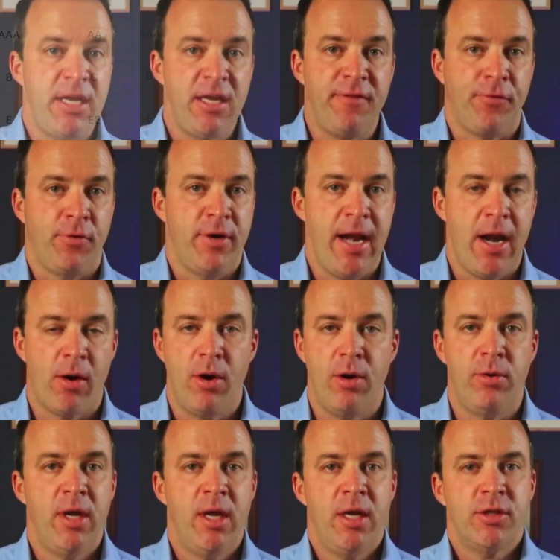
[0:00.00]
for
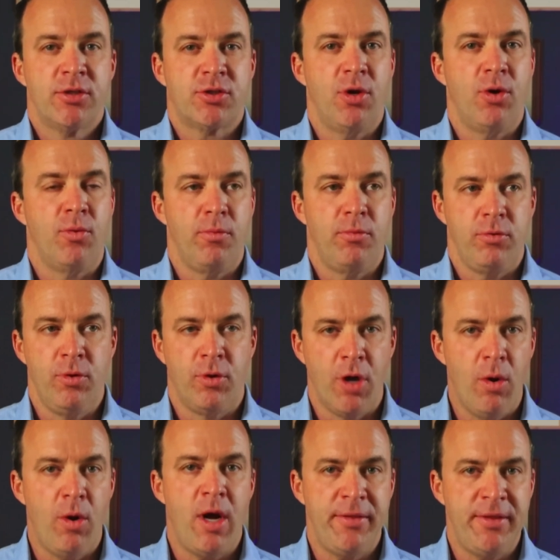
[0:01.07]
narrow. So you
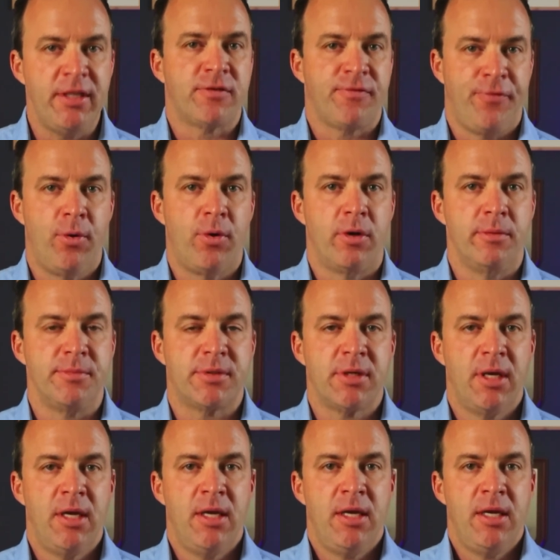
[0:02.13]
go on these forums
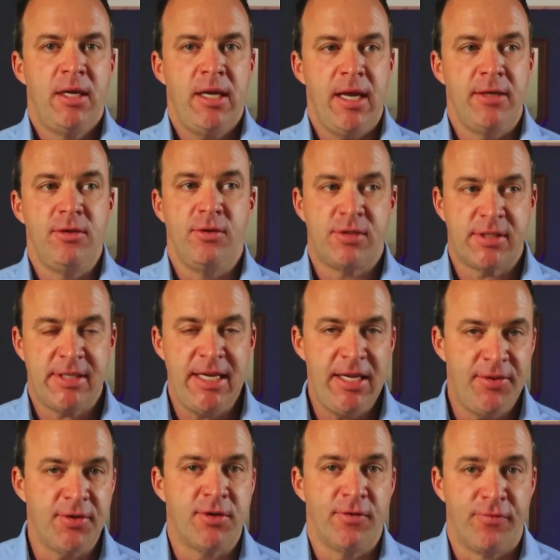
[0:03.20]
and you see
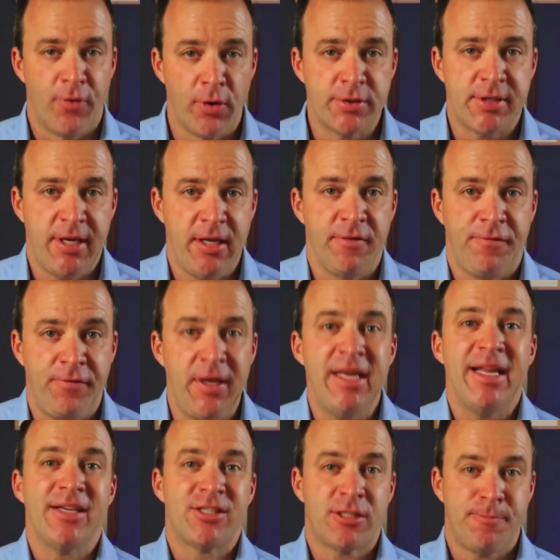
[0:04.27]
the diversity of
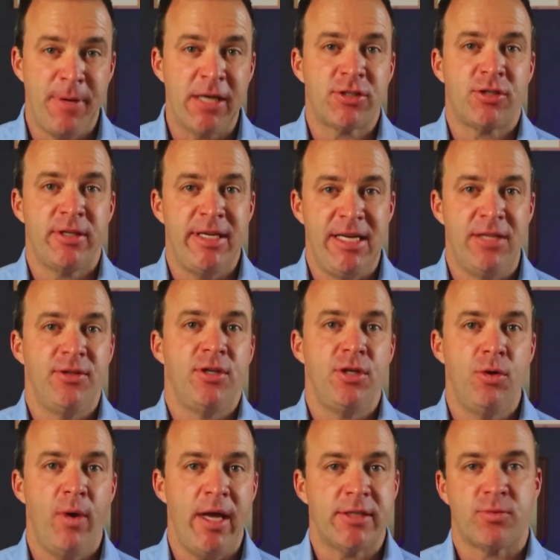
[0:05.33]
feet, especially in the
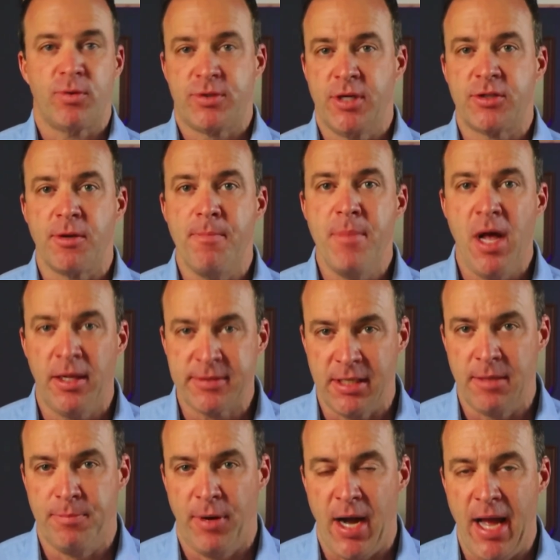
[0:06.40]
U.S. We're such a
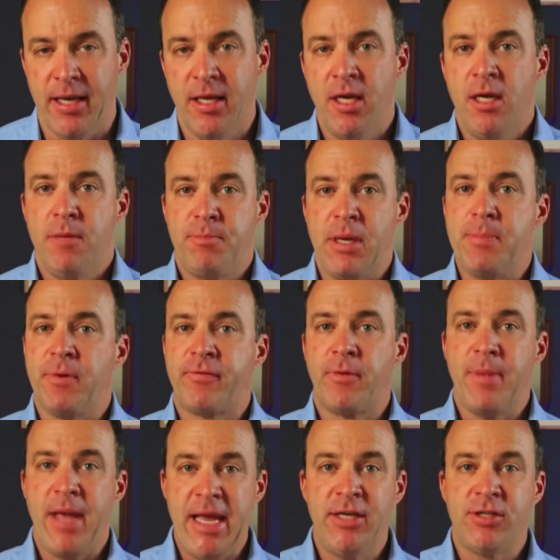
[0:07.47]
melting pot. People from
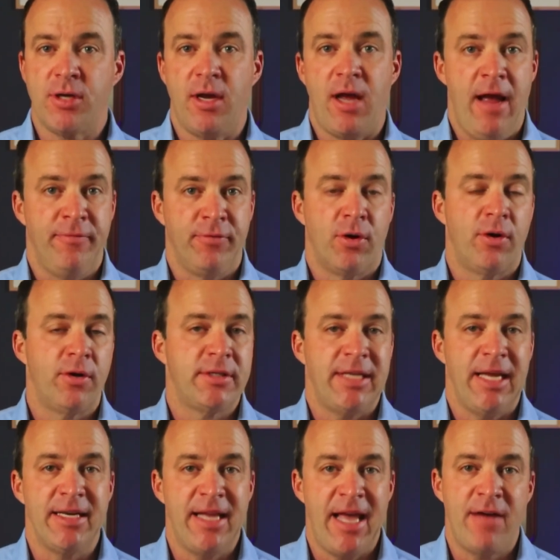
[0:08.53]
Asia, I've learned,
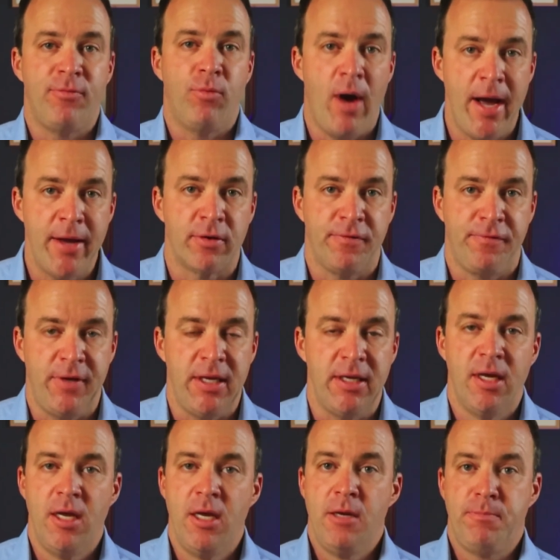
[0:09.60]
tend to have wider feet.
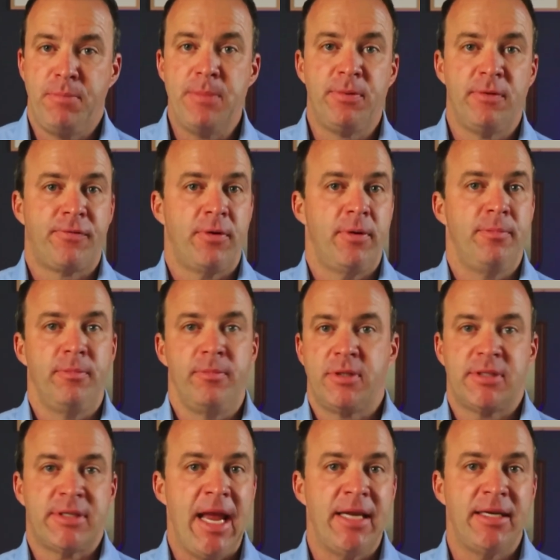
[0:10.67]
People from
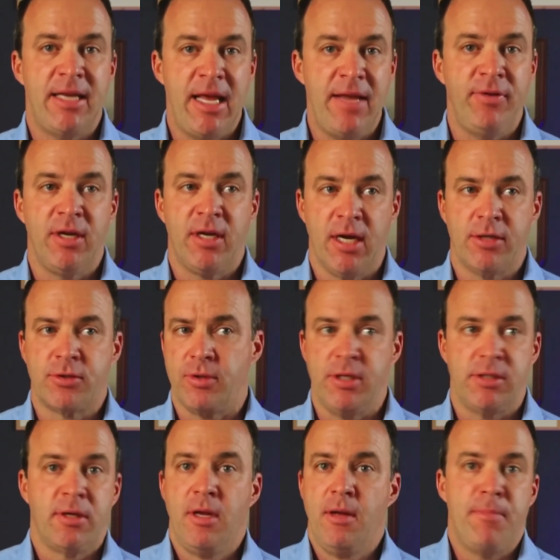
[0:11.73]
Scandinavian
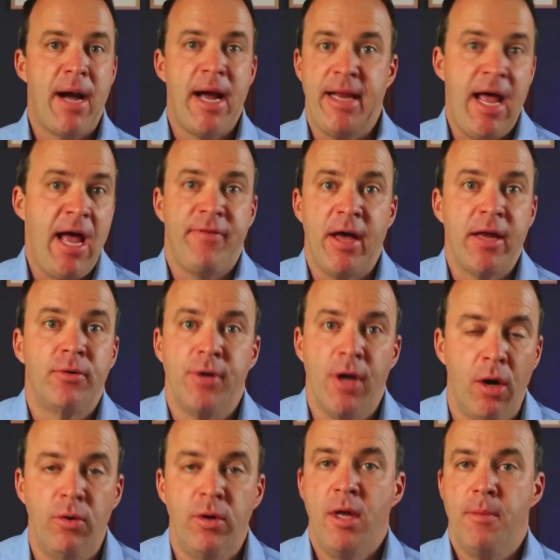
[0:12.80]
countries might have, I don't
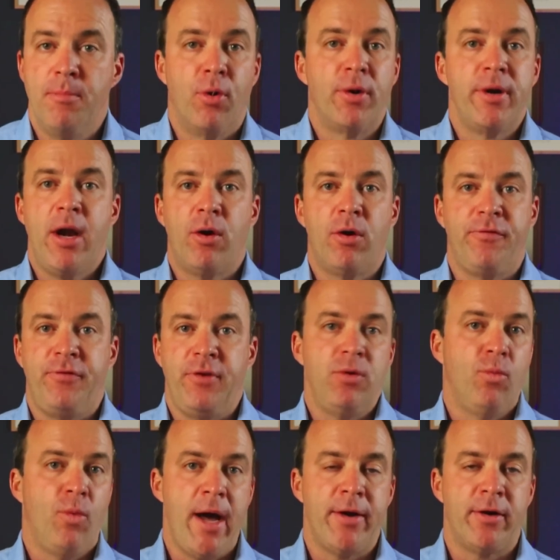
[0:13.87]
know, more narrow feet,
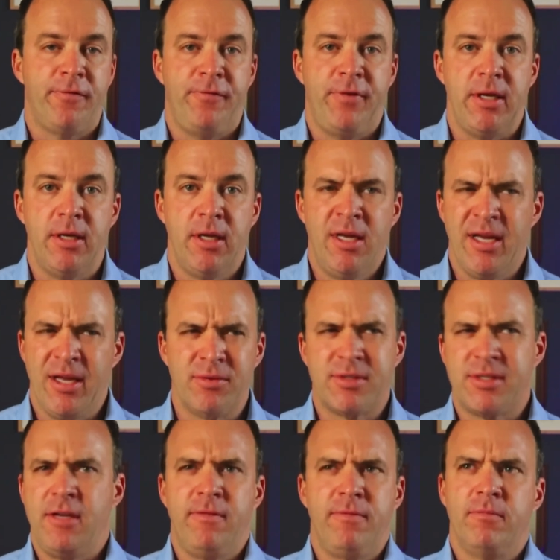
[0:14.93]
wider feet. I don't
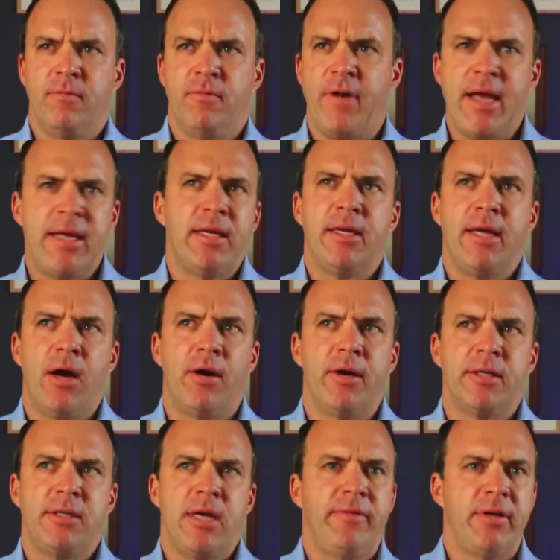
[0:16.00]
see Viking
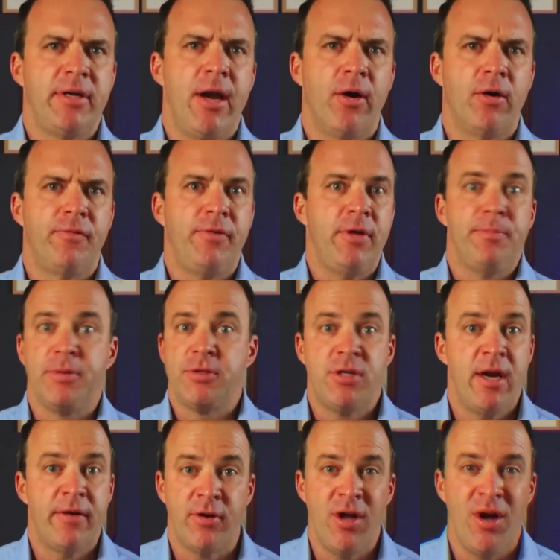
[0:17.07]
heritage having narrow feet, but you
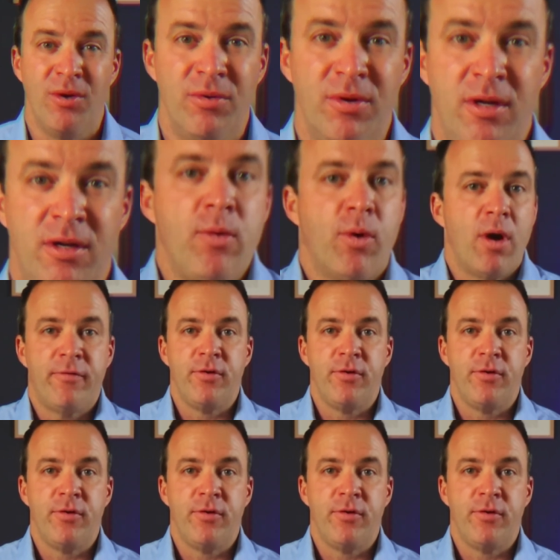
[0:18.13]
never know. Wherever you're